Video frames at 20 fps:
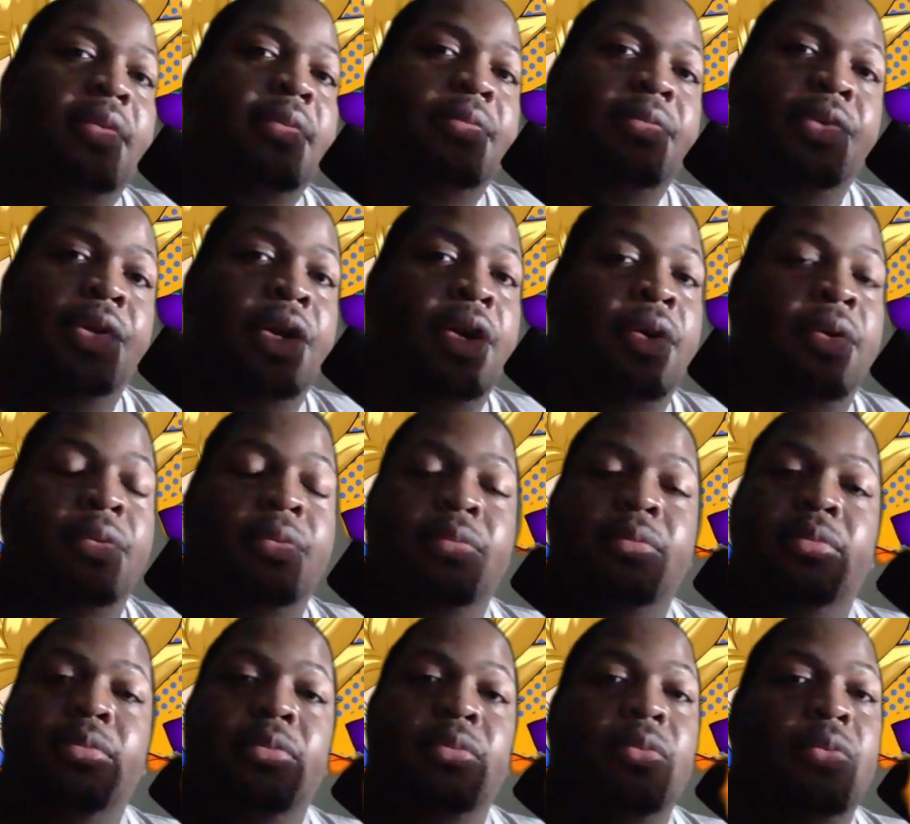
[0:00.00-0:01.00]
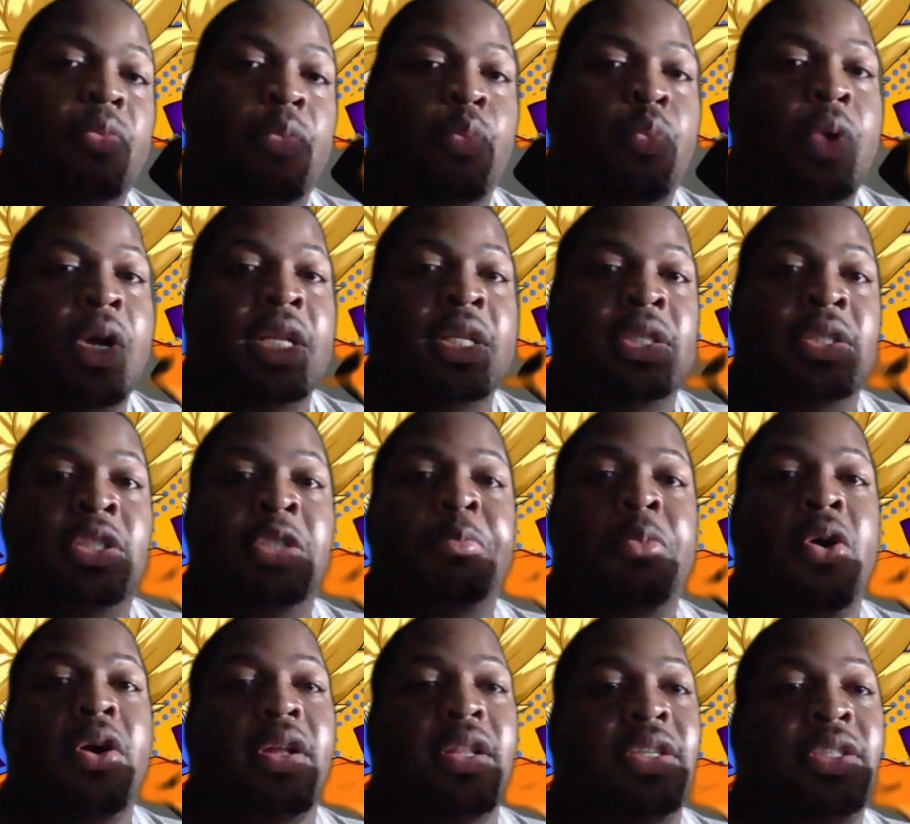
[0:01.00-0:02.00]
you know, when
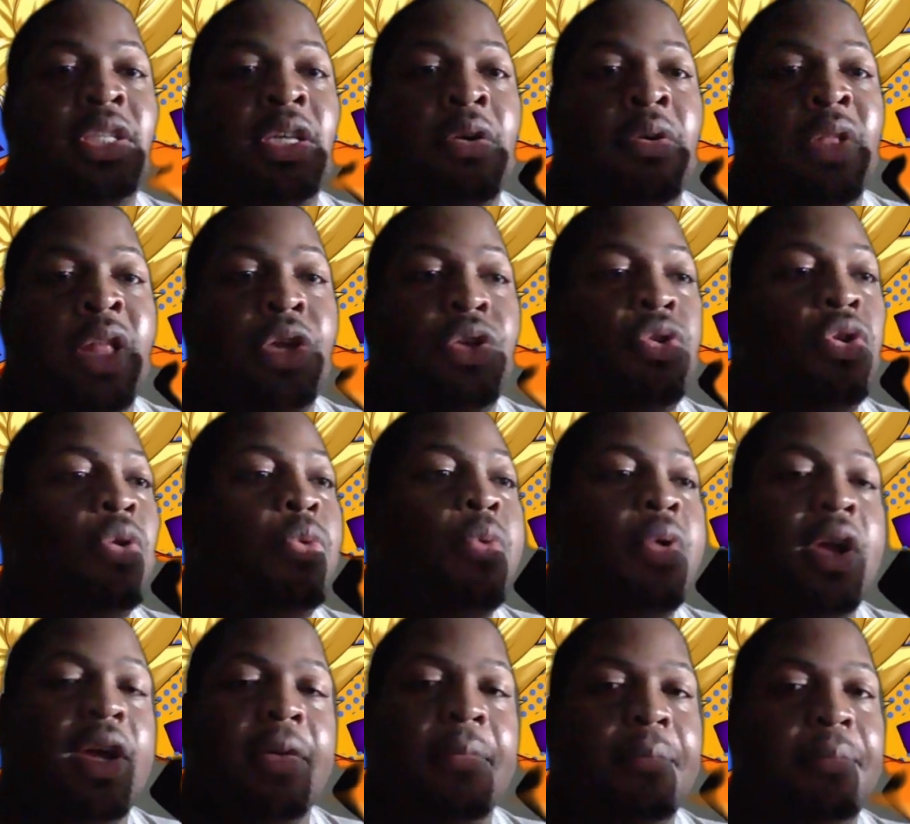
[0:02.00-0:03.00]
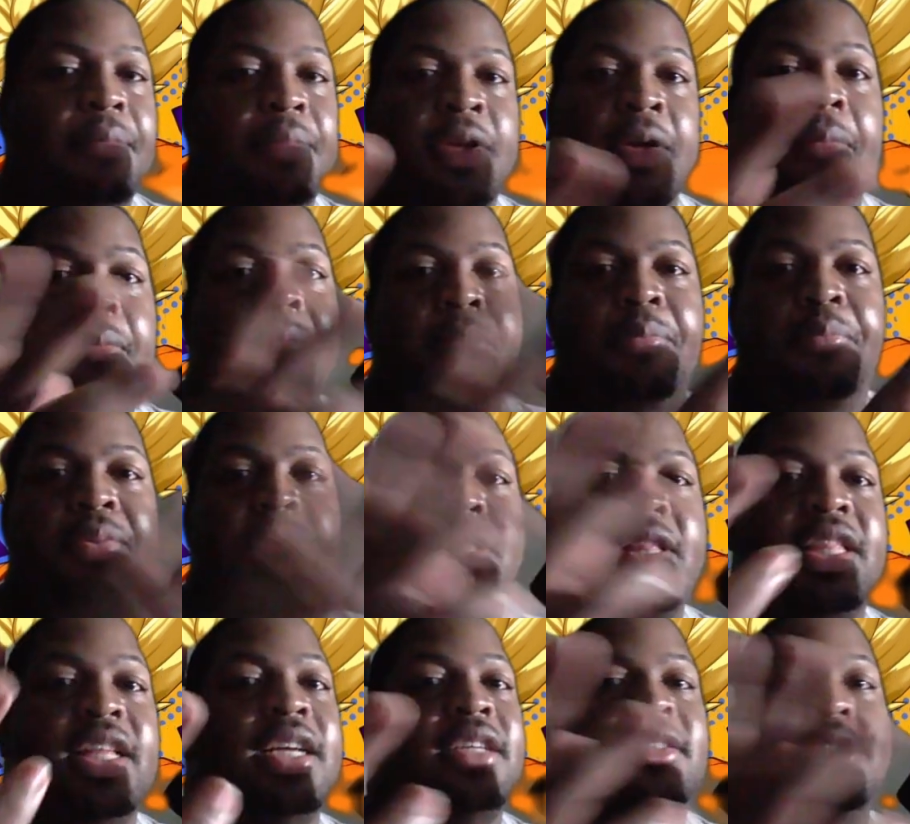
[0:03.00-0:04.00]
Sparkling Zero, like, you don't want to put
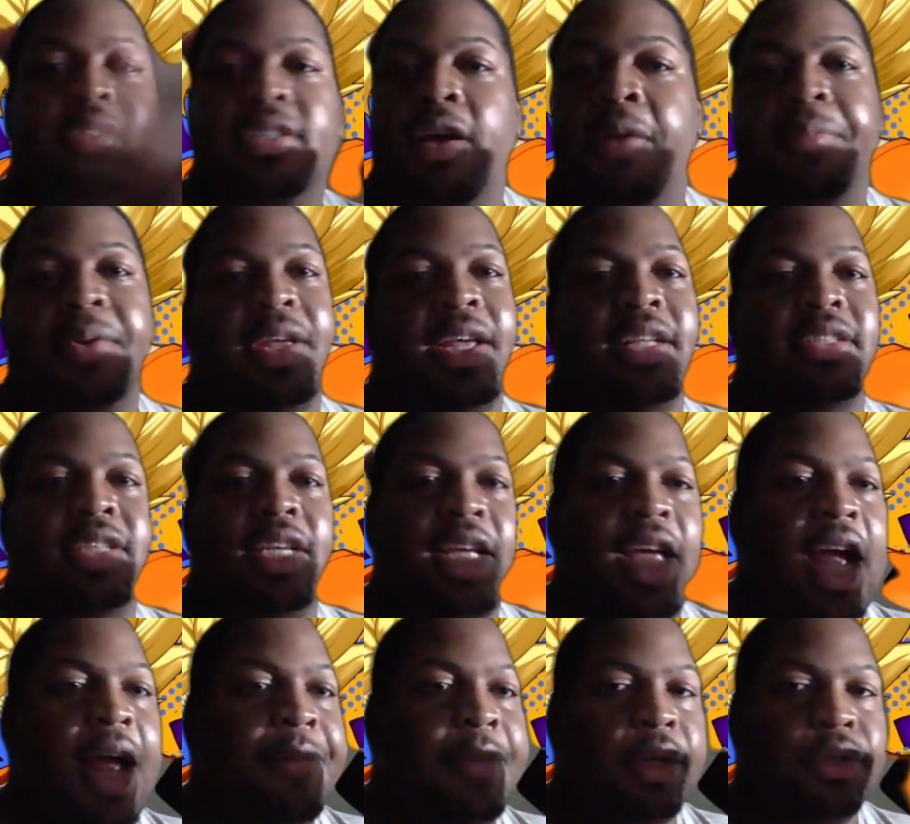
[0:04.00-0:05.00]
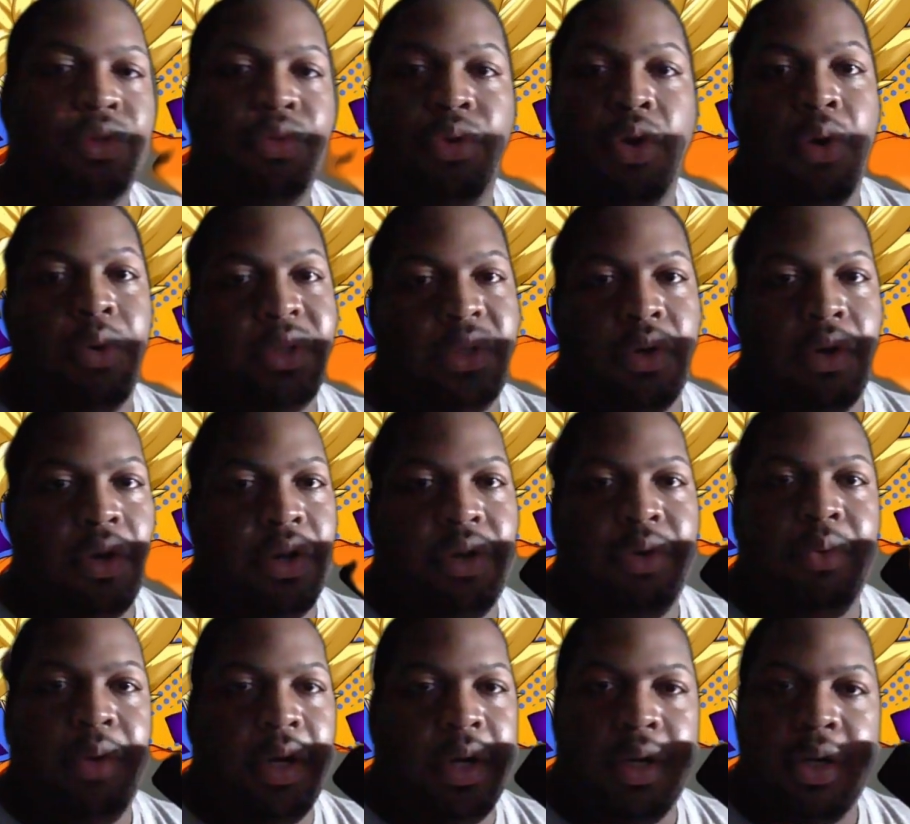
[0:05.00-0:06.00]
this up against a game that you know is going to
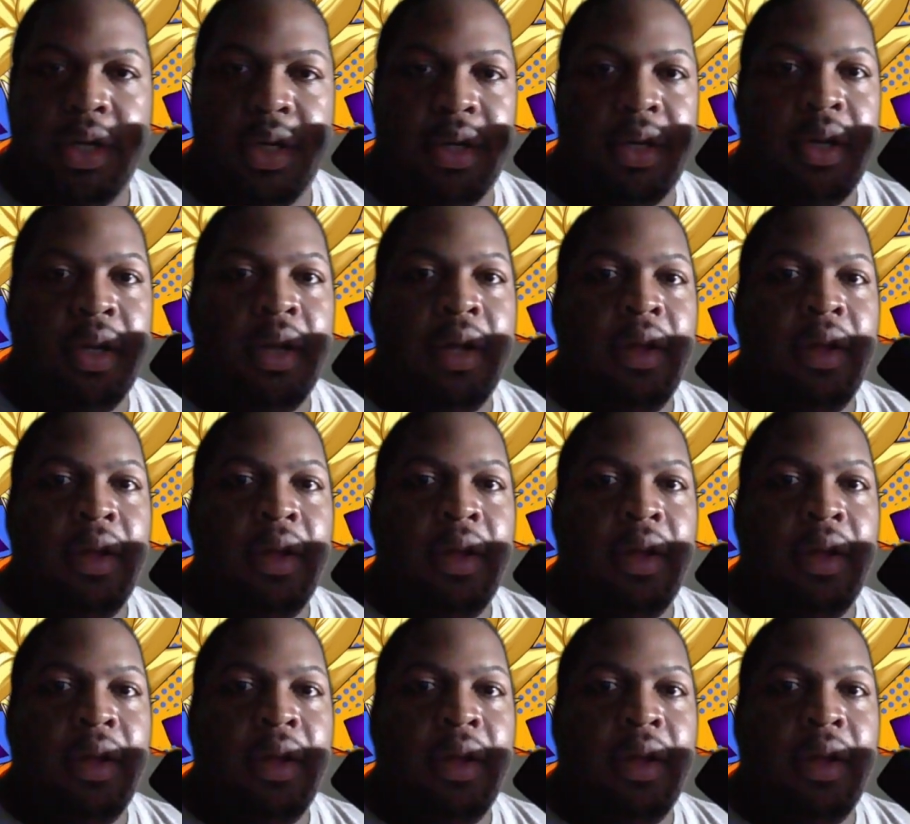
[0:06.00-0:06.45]
do good,